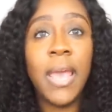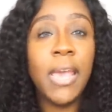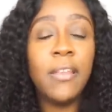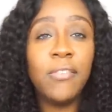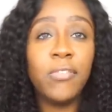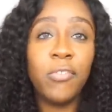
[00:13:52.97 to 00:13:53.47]
in
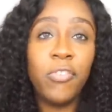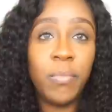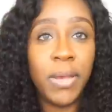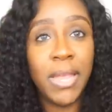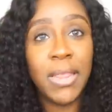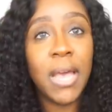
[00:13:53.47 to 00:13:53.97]
the description,
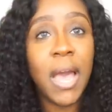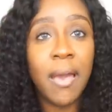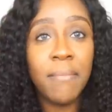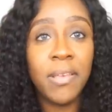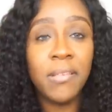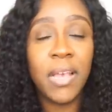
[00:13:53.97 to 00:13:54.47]
but in the
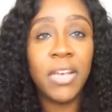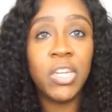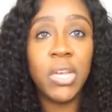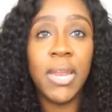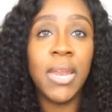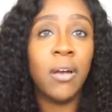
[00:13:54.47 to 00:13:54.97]
comment
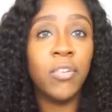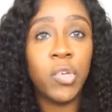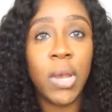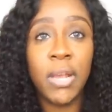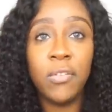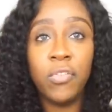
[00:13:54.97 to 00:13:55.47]
section. And I'll
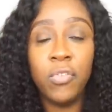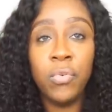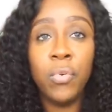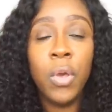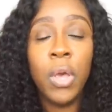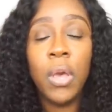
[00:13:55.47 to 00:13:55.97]
try
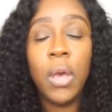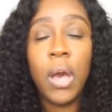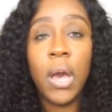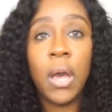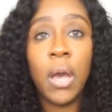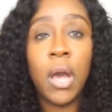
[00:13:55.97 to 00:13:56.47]
to
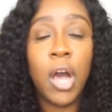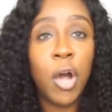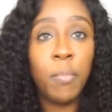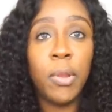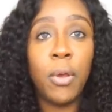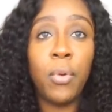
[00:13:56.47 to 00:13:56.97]

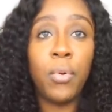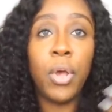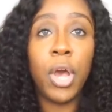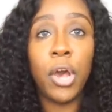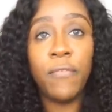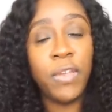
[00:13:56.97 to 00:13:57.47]
upload
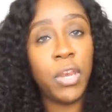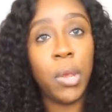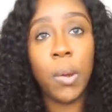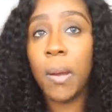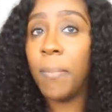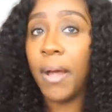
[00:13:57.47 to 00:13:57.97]
a
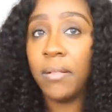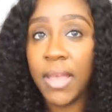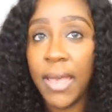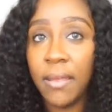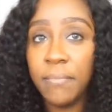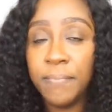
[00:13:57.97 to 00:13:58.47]
video about
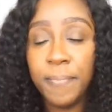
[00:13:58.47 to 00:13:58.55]
that.